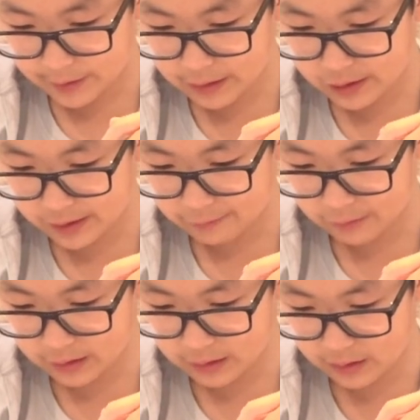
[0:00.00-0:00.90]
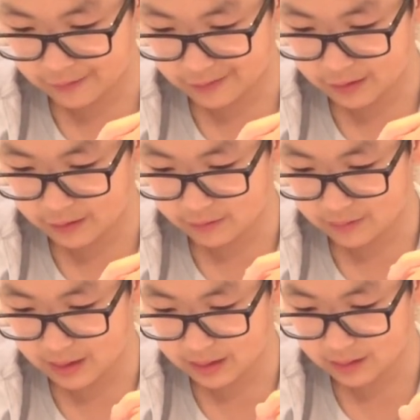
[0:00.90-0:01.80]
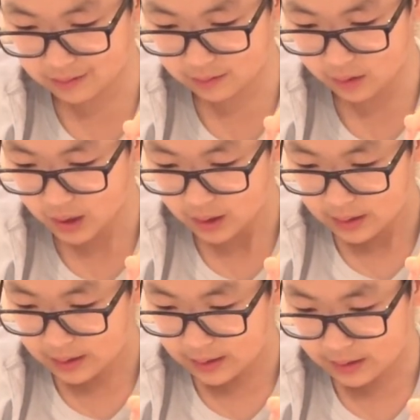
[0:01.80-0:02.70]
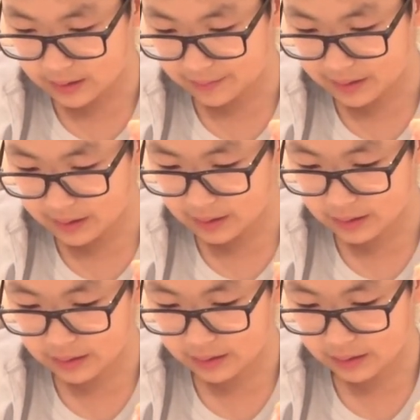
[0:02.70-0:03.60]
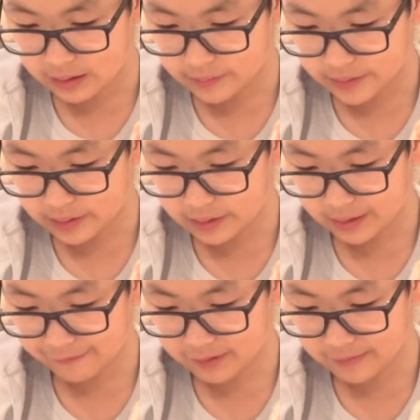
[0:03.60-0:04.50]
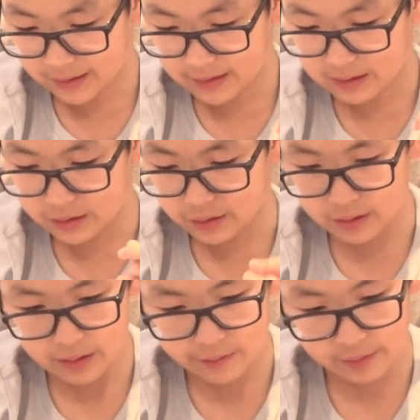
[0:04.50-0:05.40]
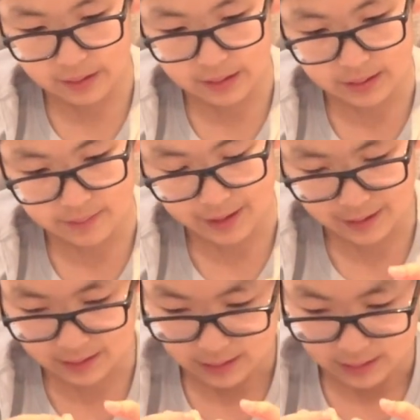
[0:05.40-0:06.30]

the chief priest is there, you know, of the Abel, and Zebadiah the son of Ishmael, the governor of the house of Judah, and all the king's matters,